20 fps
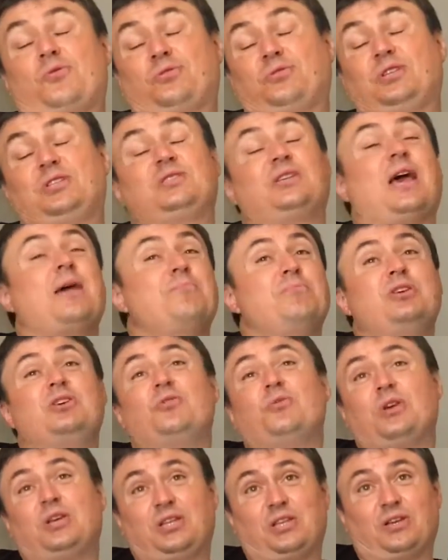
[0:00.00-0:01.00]
this
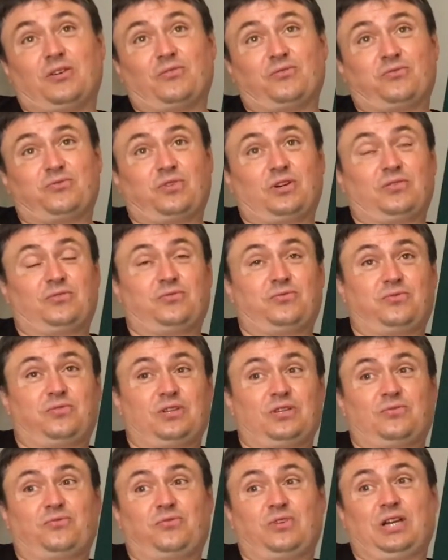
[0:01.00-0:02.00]
ambiguity of
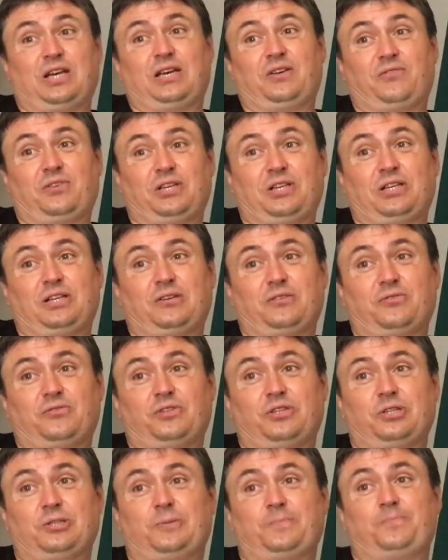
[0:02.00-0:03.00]
life and
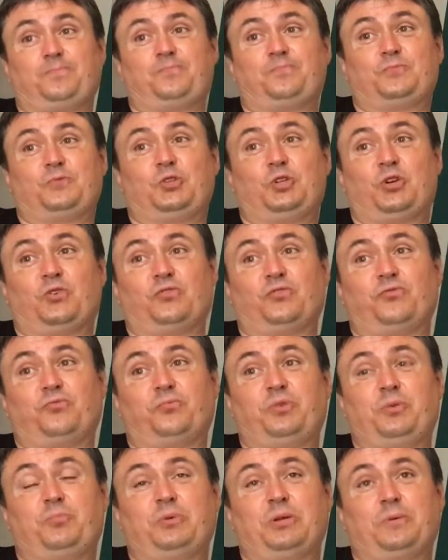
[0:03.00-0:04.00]
of
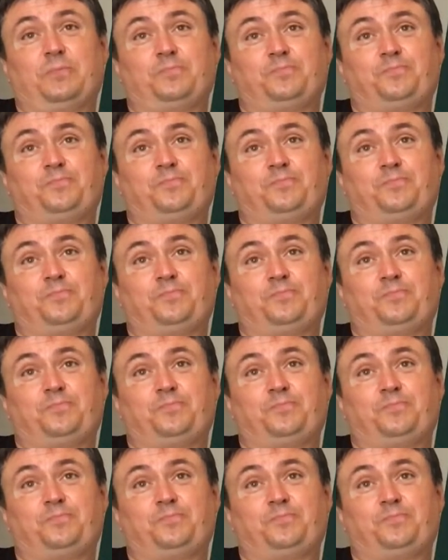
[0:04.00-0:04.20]
people.